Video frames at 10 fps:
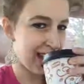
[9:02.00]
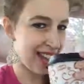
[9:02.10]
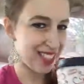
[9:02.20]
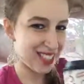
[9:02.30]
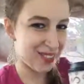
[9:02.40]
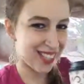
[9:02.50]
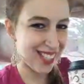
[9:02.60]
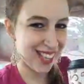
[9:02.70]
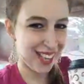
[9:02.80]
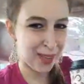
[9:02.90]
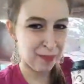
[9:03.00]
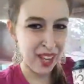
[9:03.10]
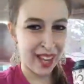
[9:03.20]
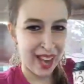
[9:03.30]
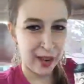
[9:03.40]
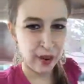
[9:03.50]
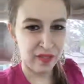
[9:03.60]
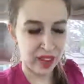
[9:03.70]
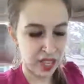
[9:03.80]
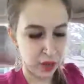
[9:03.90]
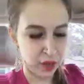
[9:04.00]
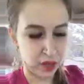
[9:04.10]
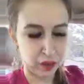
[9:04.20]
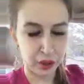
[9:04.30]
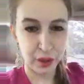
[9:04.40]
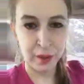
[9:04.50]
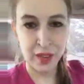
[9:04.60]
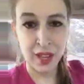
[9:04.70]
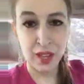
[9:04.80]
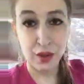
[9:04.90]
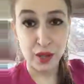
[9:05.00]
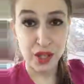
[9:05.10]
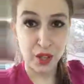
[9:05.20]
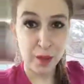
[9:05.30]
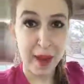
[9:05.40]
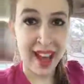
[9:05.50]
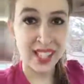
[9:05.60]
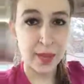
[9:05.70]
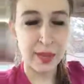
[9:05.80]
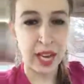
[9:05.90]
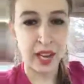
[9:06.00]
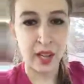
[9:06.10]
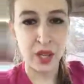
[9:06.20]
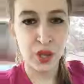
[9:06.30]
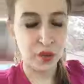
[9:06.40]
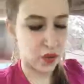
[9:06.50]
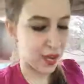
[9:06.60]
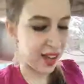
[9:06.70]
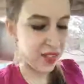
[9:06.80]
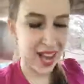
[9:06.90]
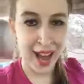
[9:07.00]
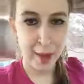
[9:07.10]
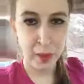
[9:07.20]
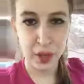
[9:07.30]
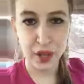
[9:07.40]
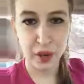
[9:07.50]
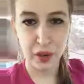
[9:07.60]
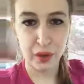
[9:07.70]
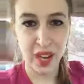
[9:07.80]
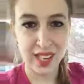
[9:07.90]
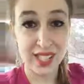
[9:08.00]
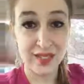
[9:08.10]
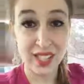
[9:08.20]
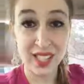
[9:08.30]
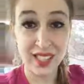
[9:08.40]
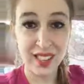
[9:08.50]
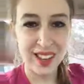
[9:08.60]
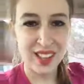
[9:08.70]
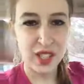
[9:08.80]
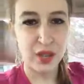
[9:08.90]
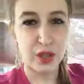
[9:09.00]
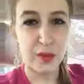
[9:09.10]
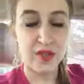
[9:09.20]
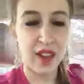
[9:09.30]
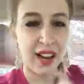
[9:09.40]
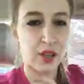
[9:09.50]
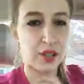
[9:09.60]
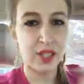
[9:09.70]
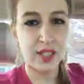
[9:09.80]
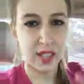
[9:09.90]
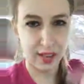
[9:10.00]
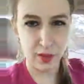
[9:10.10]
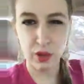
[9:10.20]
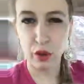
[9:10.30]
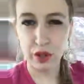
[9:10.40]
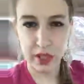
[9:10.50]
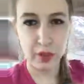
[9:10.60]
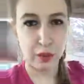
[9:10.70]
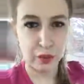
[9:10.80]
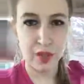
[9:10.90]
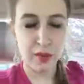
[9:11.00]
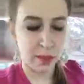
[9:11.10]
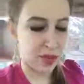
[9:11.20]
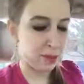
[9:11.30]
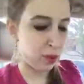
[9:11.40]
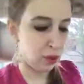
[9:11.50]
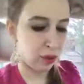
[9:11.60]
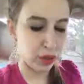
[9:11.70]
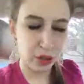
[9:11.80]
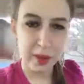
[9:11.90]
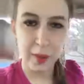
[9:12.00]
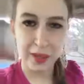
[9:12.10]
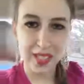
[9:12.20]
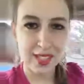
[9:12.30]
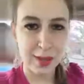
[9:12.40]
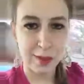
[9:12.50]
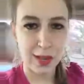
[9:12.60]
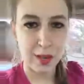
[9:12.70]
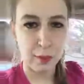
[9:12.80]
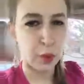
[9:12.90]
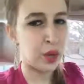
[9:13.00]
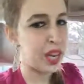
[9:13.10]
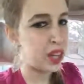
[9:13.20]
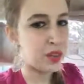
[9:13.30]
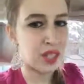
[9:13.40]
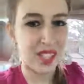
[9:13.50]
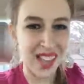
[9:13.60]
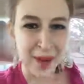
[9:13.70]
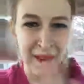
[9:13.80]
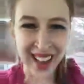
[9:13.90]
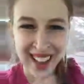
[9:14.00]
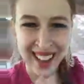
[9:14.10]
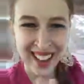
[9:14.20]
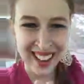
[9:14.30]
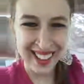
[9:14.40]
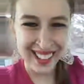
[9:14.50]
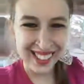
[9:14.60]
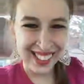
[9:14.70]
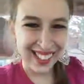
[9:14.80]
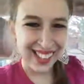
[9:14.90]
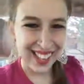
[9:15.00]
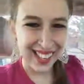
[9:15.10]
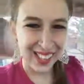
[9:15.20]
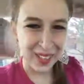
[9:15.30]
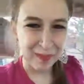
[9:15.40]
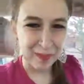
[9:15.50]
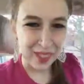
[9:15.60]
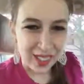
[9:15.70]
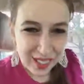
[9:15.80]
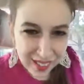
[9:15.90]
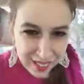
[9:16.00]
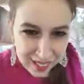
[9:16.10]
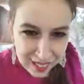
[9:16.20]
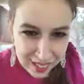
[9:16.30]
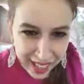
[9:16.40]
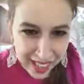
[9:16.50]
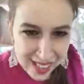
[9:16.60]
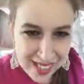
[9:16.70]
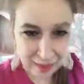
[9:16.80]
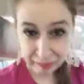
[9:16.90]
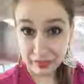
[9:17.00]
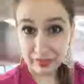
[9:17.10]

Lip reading: Angie, what's up? How do I find you on Krue? You just search Pass the Bananas. So if you get the app or you go to Krue.tv, you should if you scroll through some of the people, you should be able to see me pretty close to the top. Hi. Case?